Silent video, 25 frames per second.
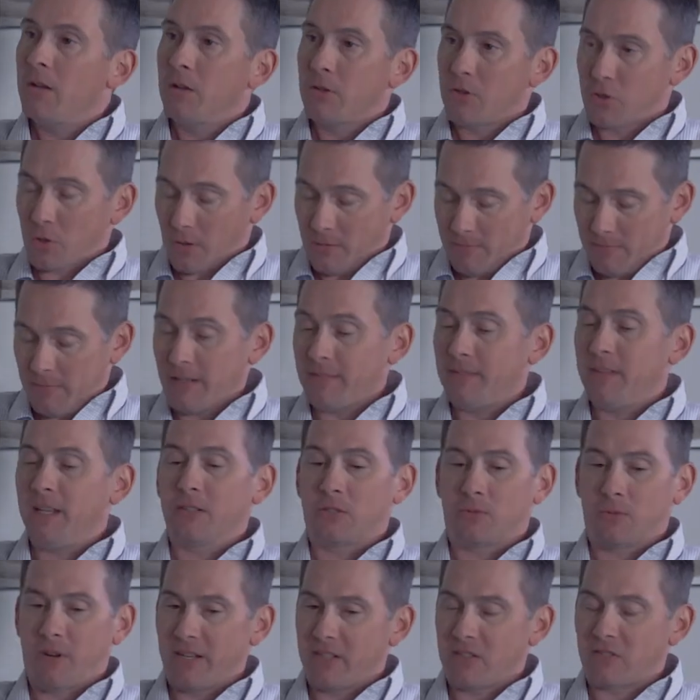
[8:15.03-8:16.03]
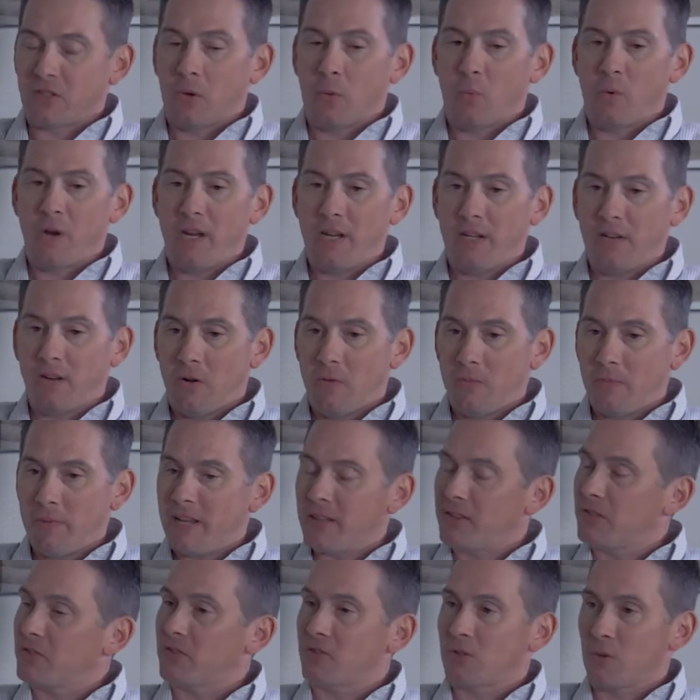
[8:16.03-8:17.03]
Sure, right, that's right. So we don't
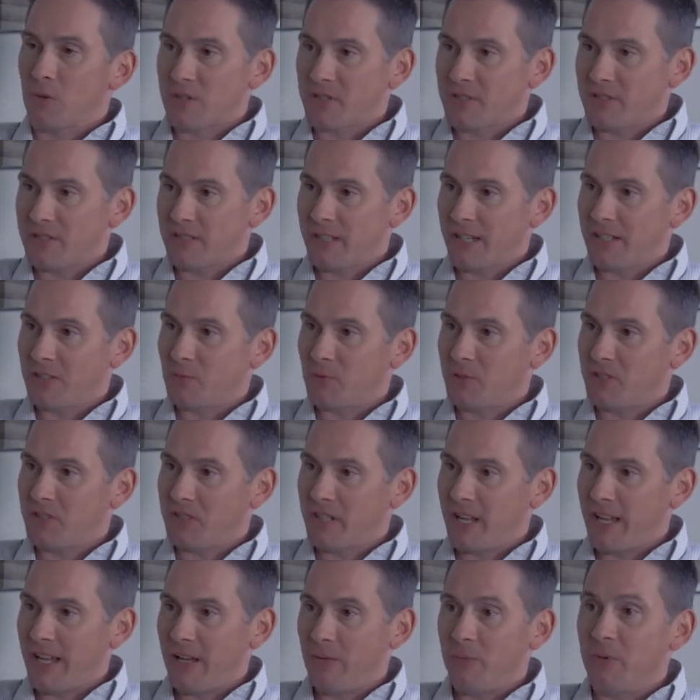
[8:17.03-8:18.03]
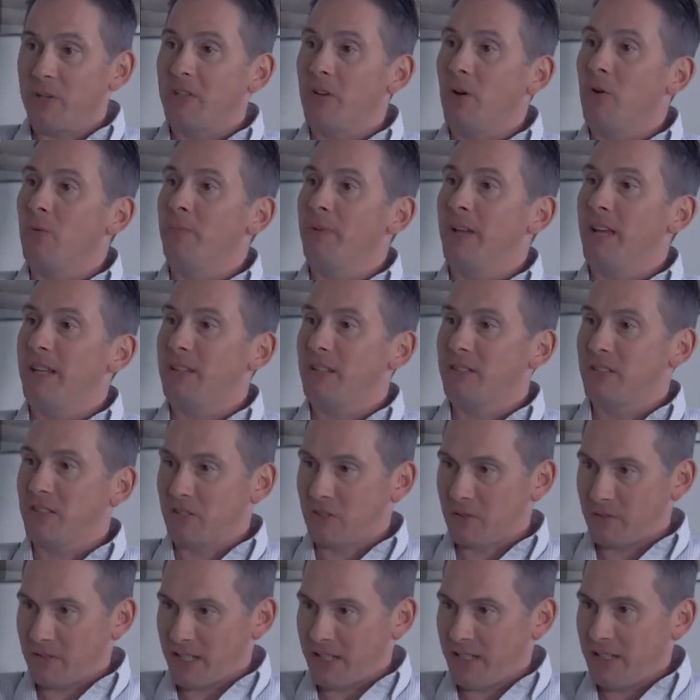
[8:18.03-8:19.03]
make the sources, as we say, and we don't make the,
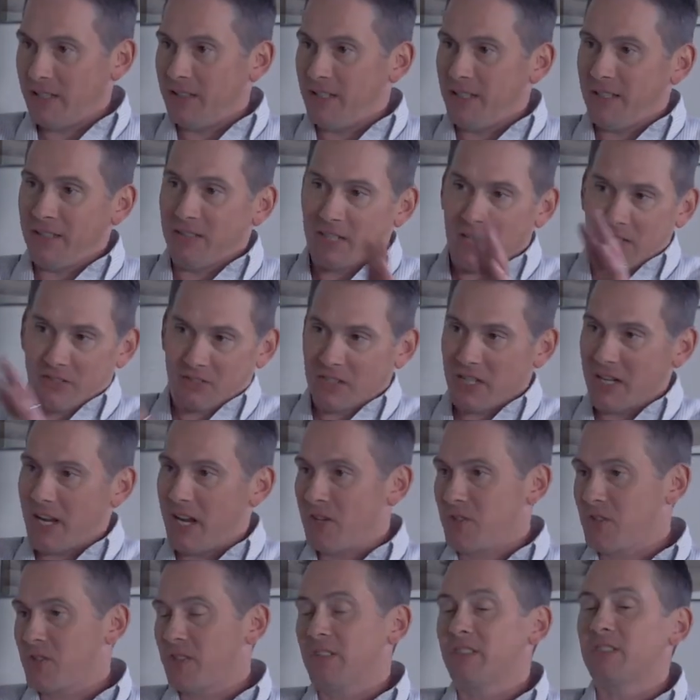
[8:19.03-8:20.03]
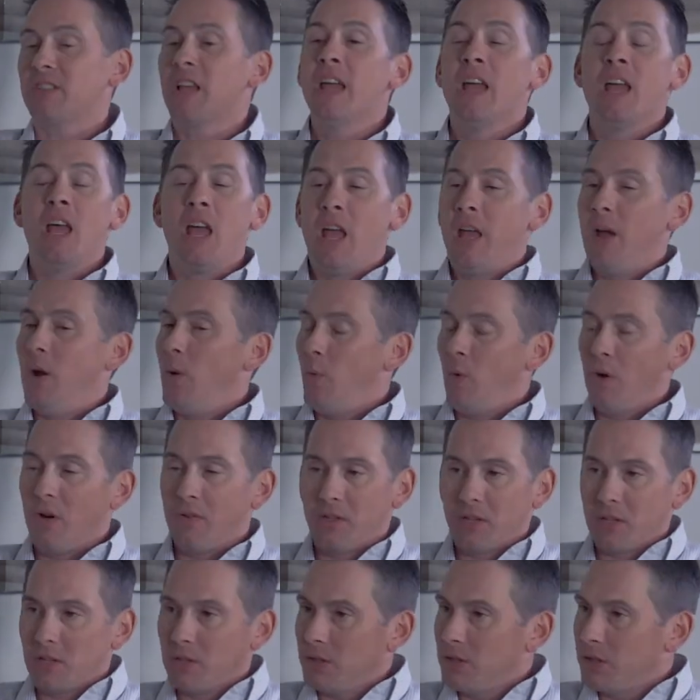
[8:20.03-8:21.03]
the, the destinations.
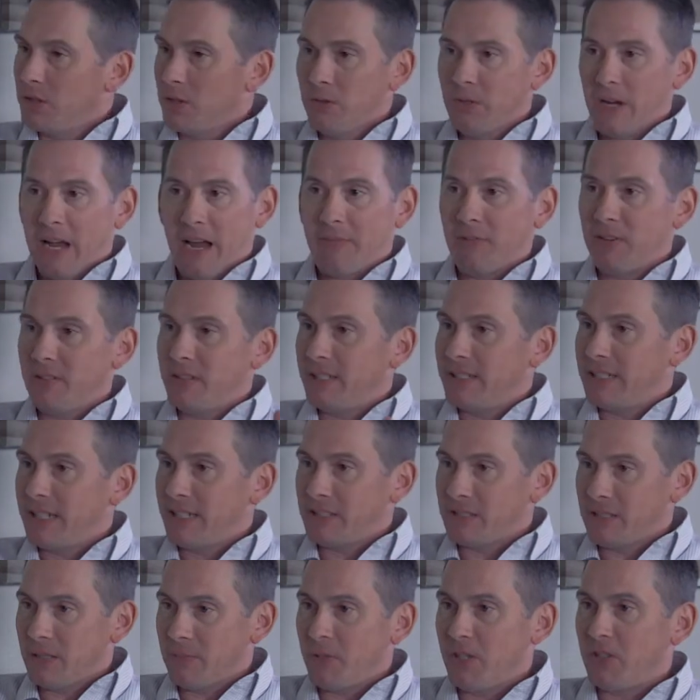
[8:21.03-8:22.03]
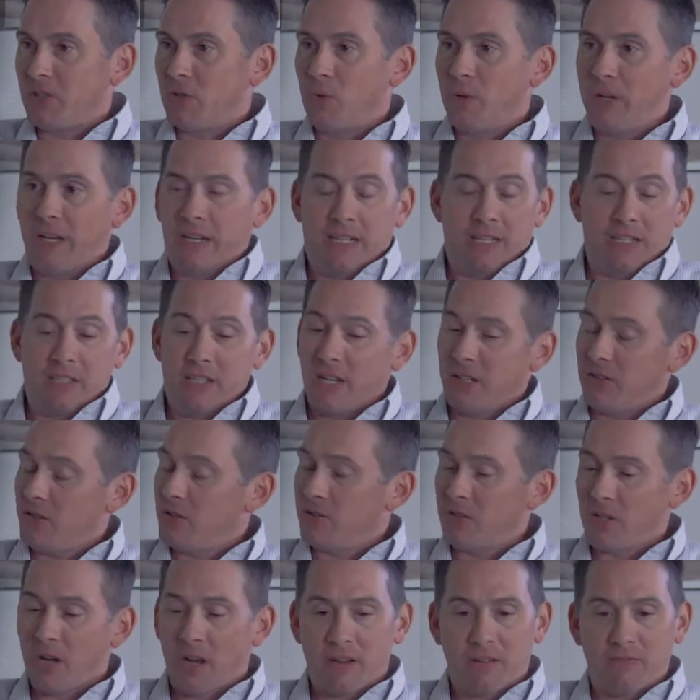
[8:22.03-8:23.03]
We're the glue, everything that's in yeah. between. And yeah,
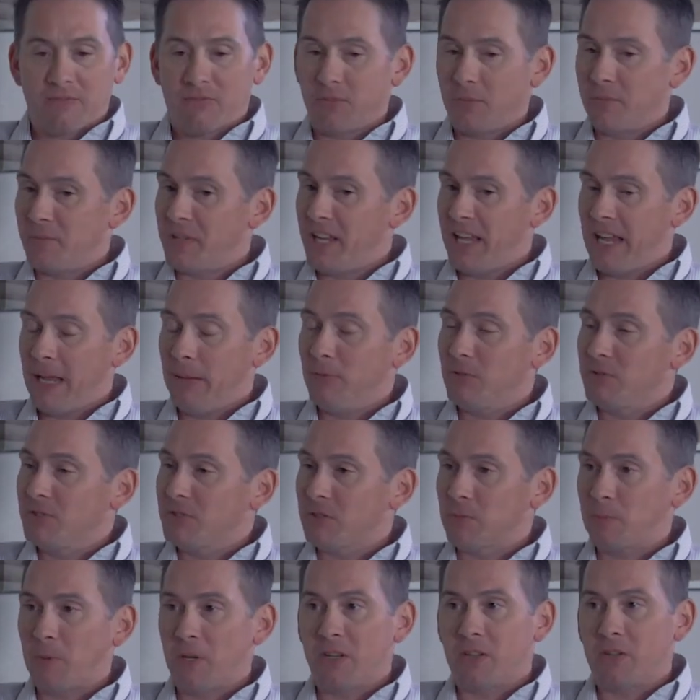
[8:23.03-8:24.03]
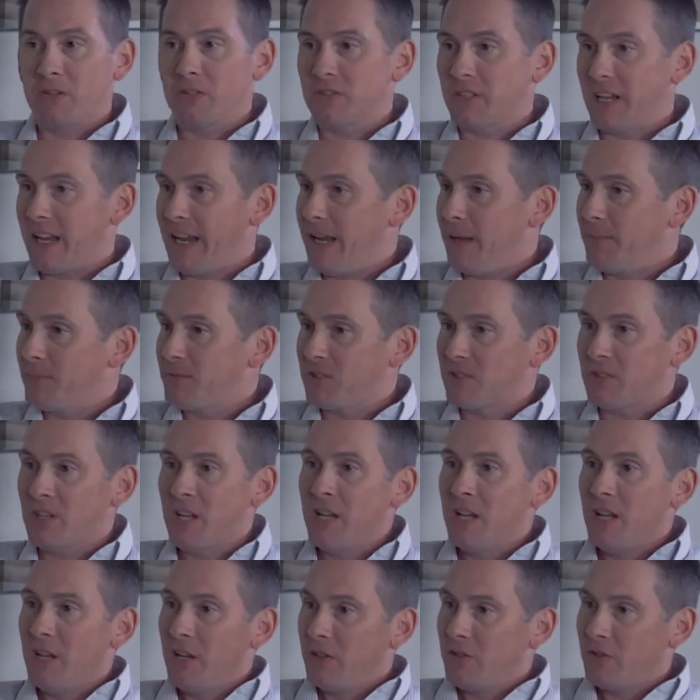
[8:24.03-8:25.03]
you're talking from cables, speakers, amps,
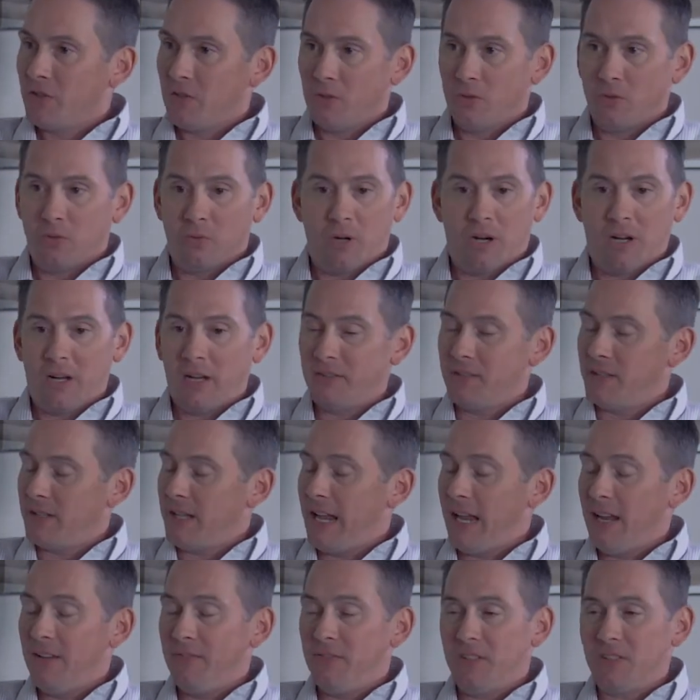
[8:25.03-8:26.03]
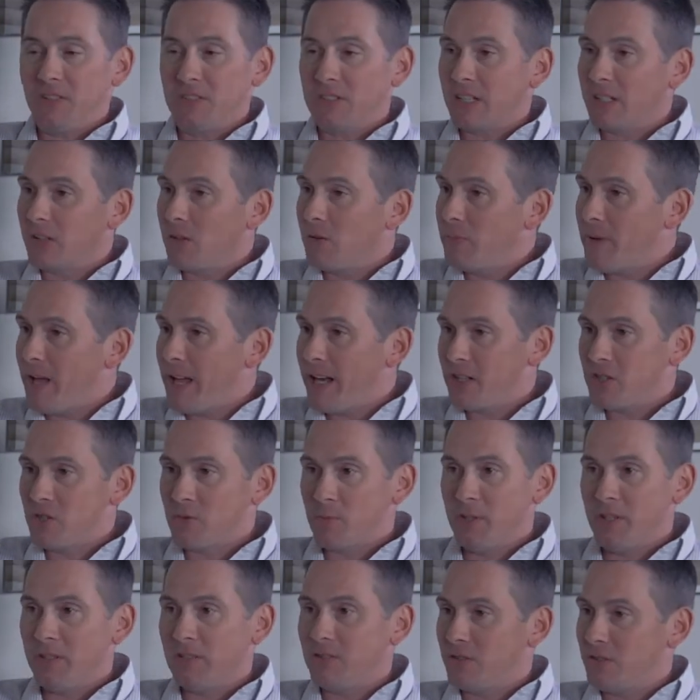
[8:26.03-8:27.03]
to uh, the A V signal
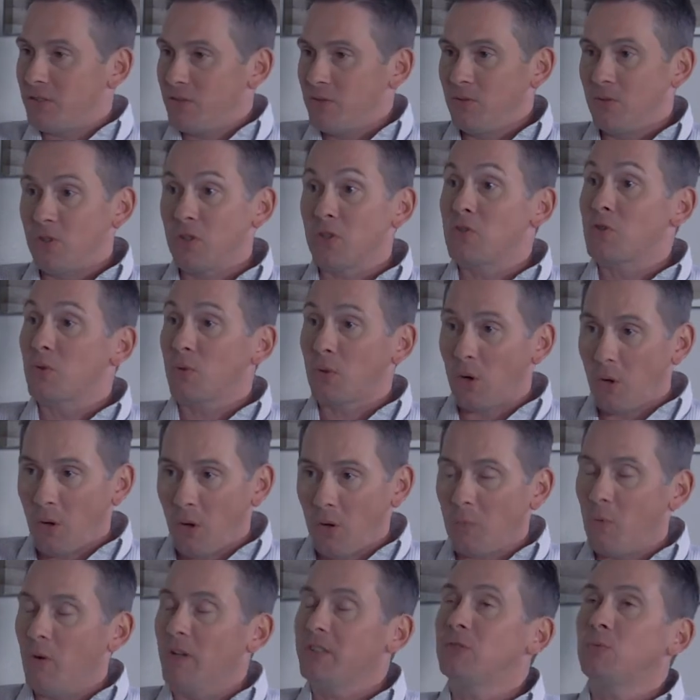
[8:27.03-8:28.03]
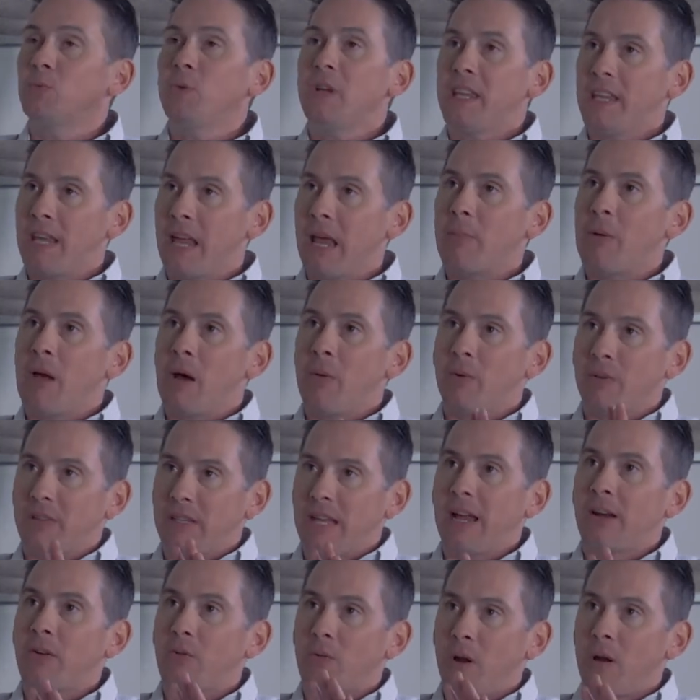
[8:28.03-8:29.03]
management, to control. Once we came out with
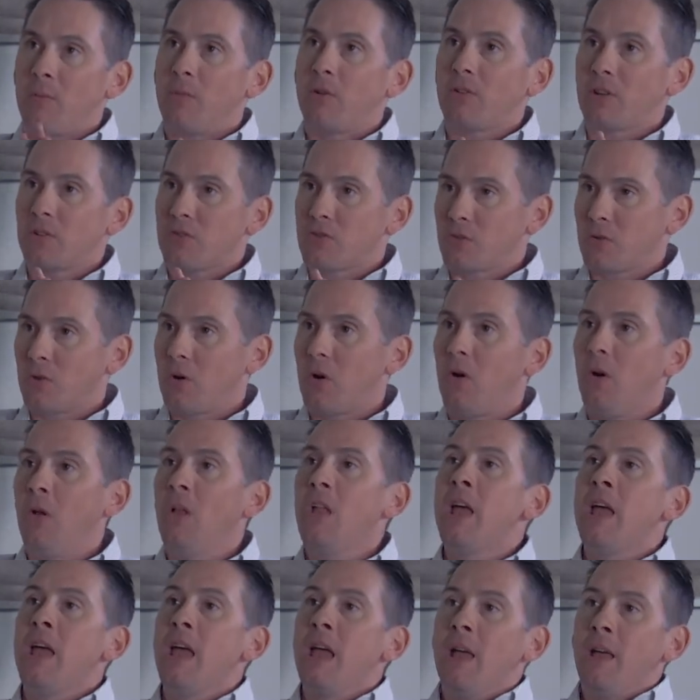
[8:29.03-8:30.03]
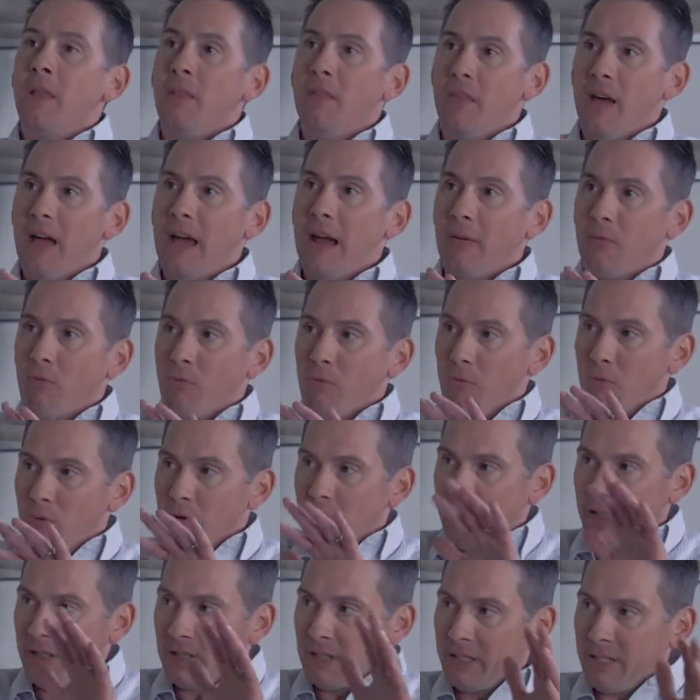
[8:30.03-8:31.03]
that Kramer Control, that
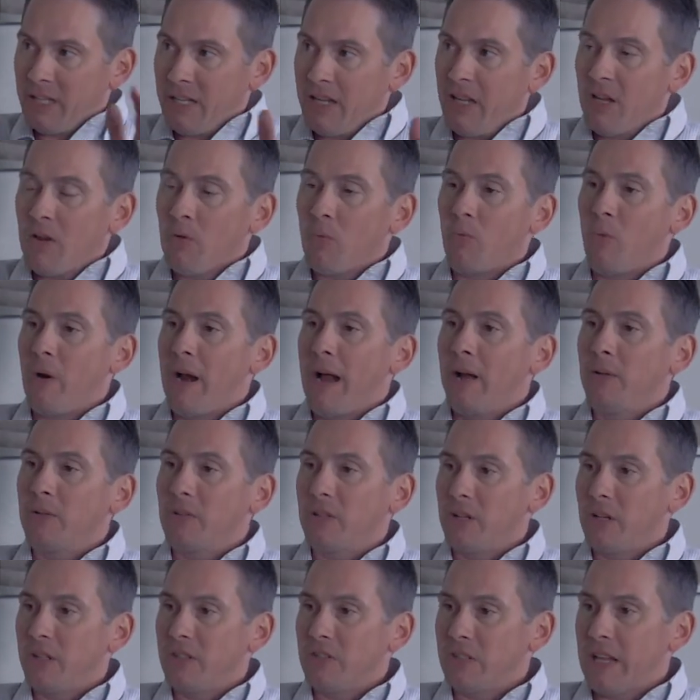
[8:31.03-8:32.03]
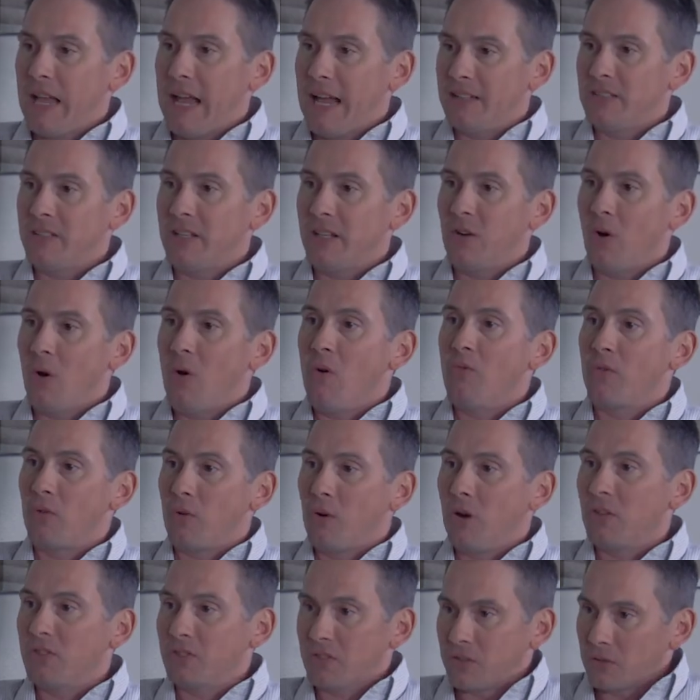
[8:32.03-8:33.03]
really rounded us as an
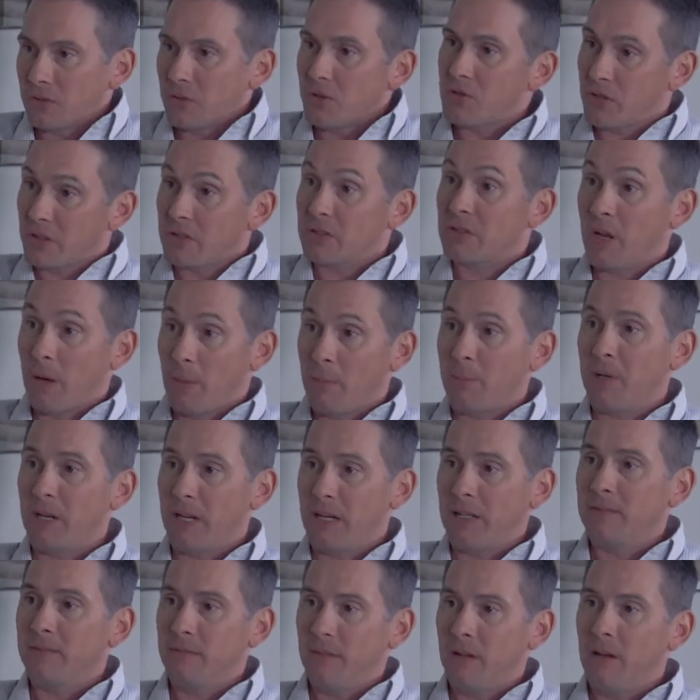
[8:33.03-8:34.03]
overall solutions company.